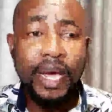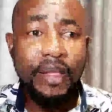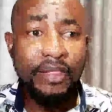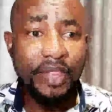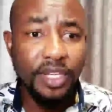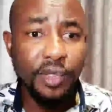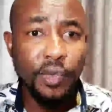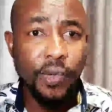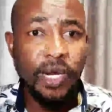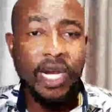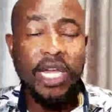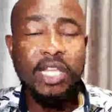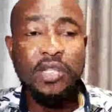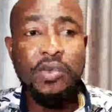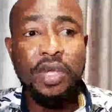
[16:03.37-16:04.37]
and this will
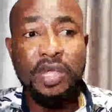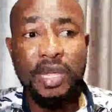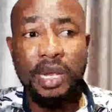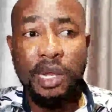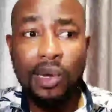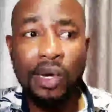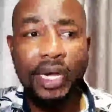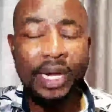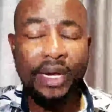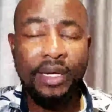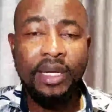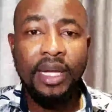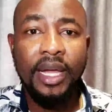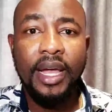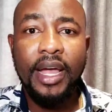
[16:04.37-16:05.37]
is with the lawyer,
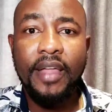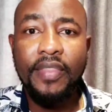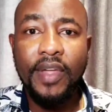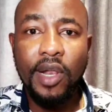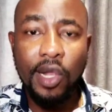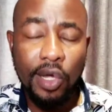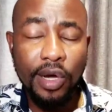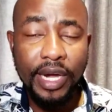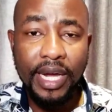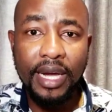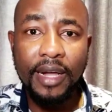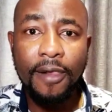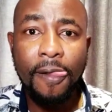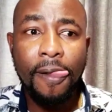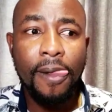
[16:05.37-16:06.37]
and the
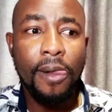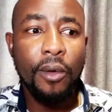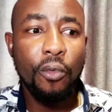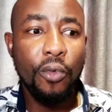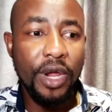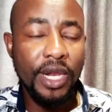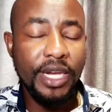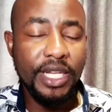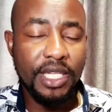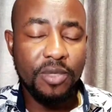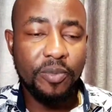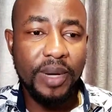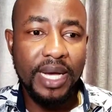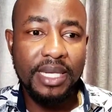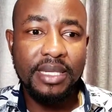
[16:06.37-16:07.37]
lawyer will
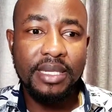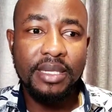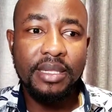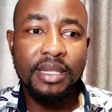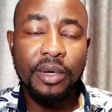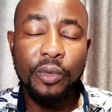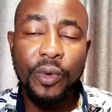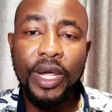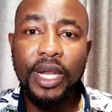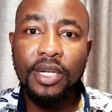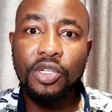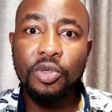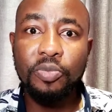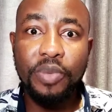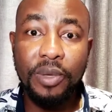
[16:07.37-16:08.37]
disperse the will
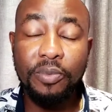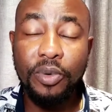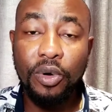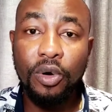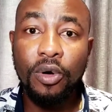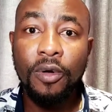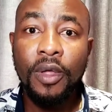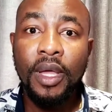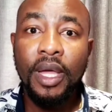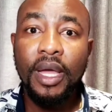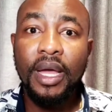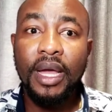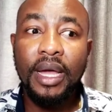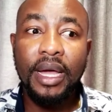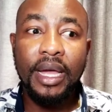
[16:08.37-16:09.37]
to people.
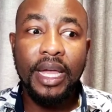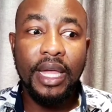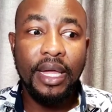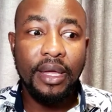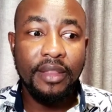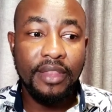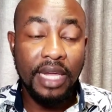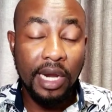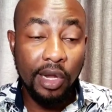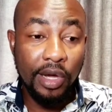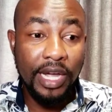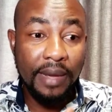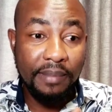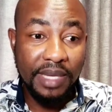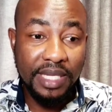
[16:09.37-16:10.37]
The
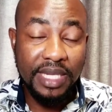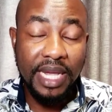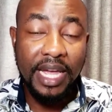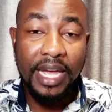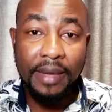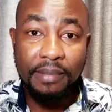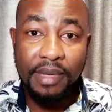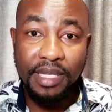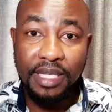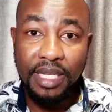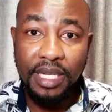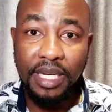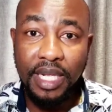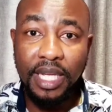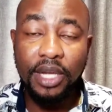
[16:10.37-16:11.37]
lawyer Mr.
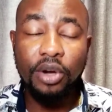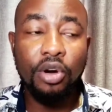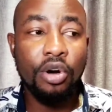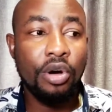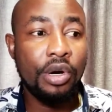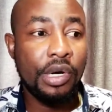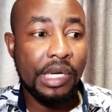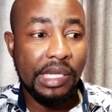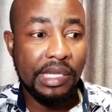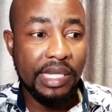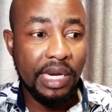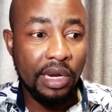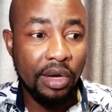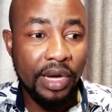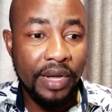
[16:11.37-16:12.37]
ABCD or
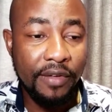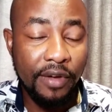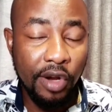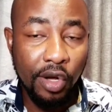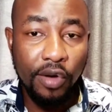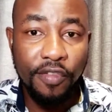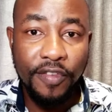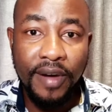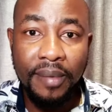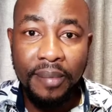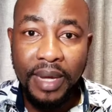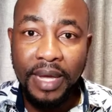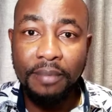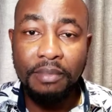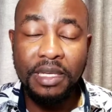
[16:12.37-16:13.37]
the law
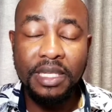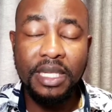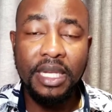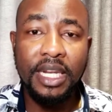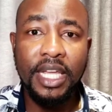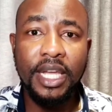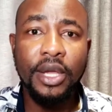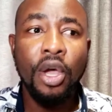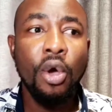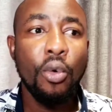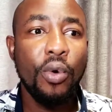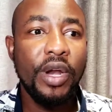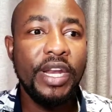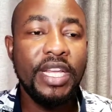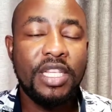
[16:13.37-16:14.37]
firm ABCD
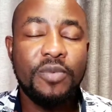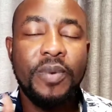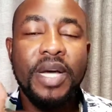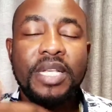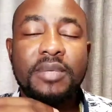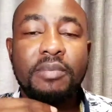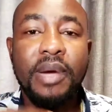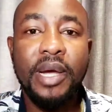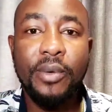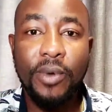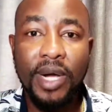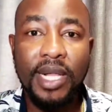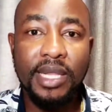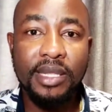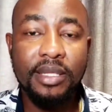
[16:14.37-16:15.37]
will disperse my
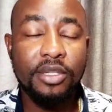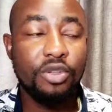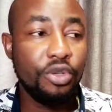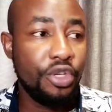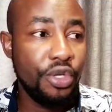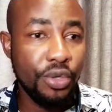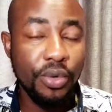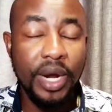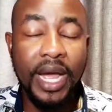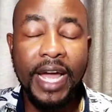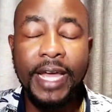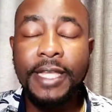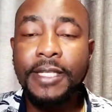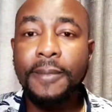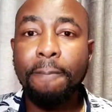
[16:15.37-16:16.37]
wealth to you
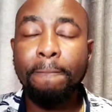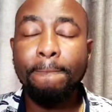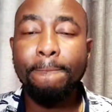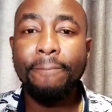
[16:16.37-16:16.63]
guys